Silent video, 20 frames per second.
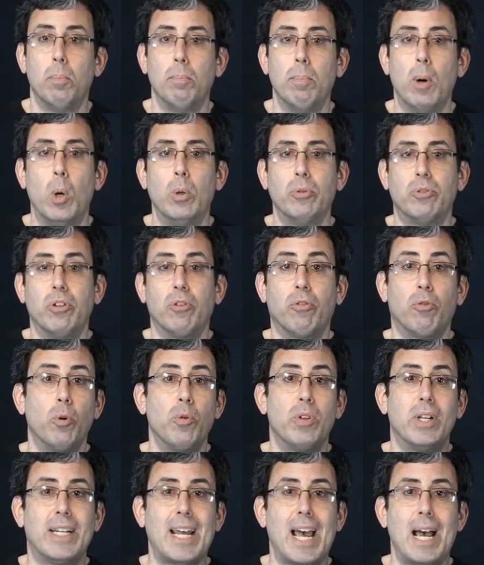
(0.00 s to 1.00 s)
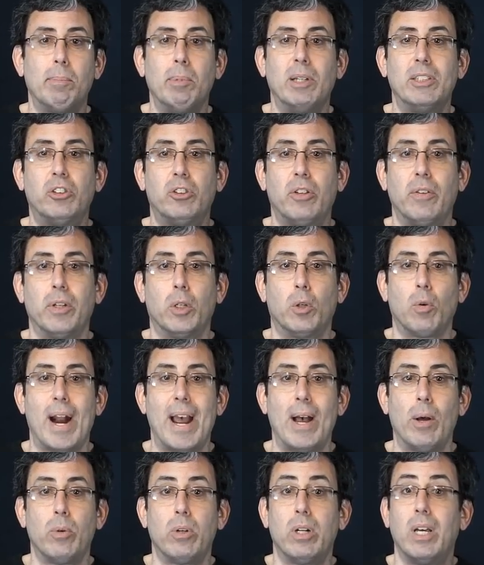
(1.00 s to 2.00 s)
Moses threw the tablets to the
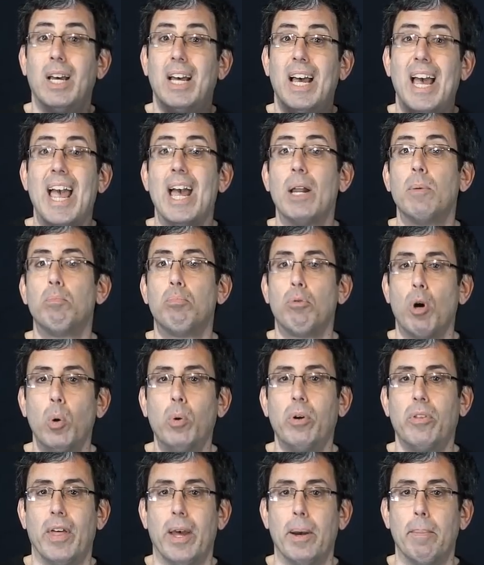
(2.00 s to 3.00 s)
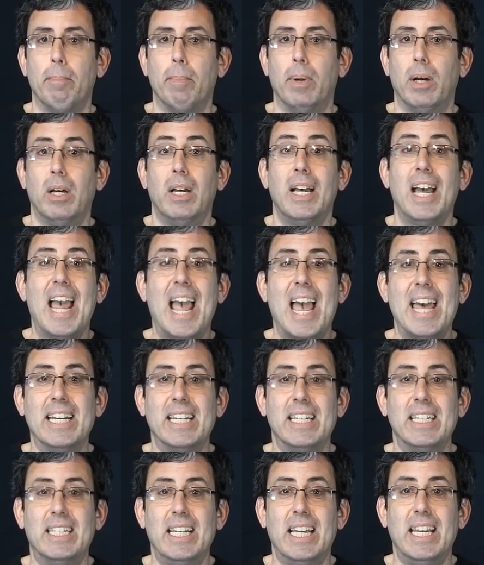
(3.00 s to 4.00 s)
ground and broke them, and
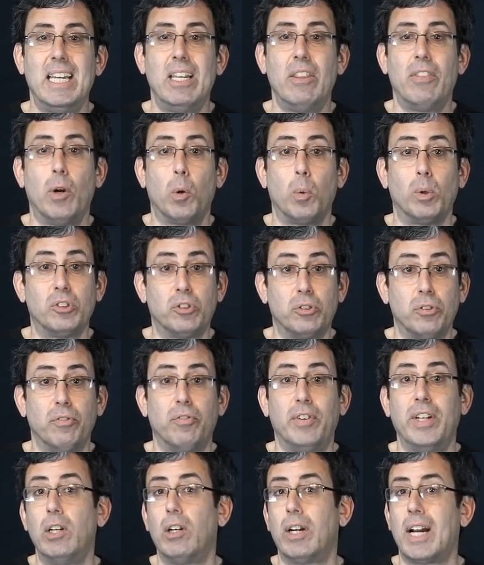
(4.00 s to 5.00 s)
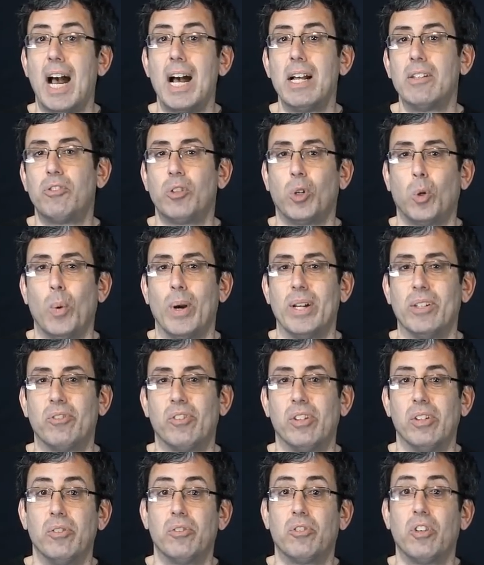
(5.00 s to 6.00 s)
indeed there were severe
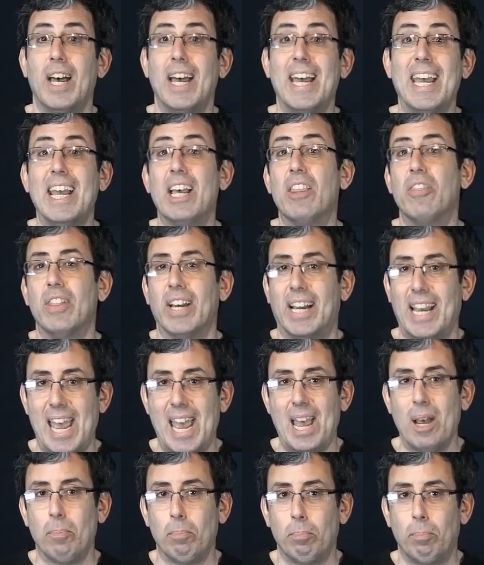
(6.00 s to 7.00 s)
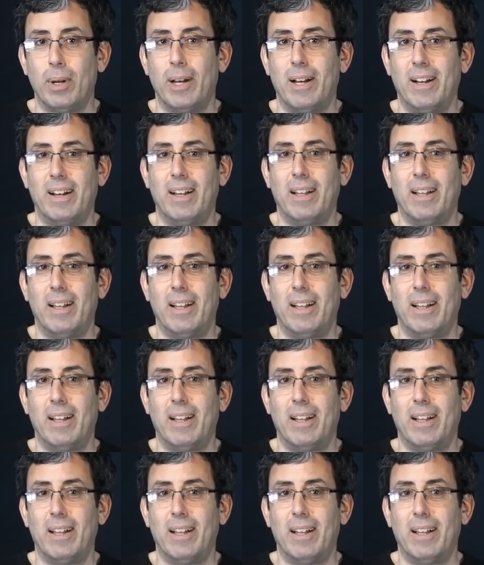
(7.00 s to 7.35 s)
consequences in the camp.